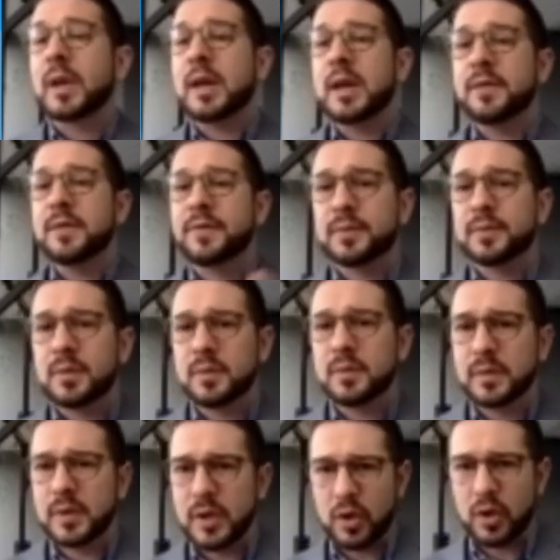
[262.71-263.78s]
If
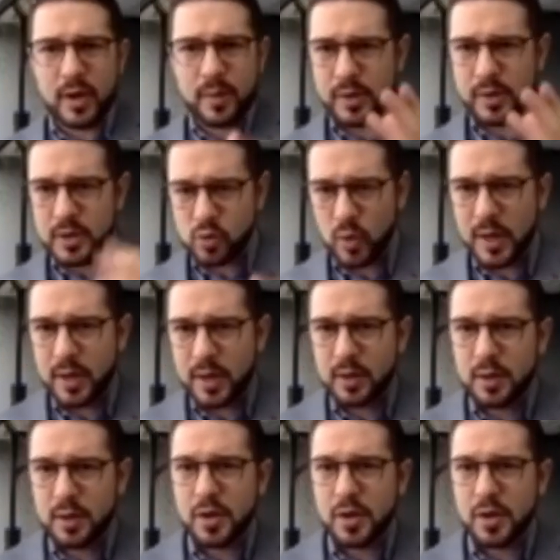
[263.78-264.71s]
your number is 1,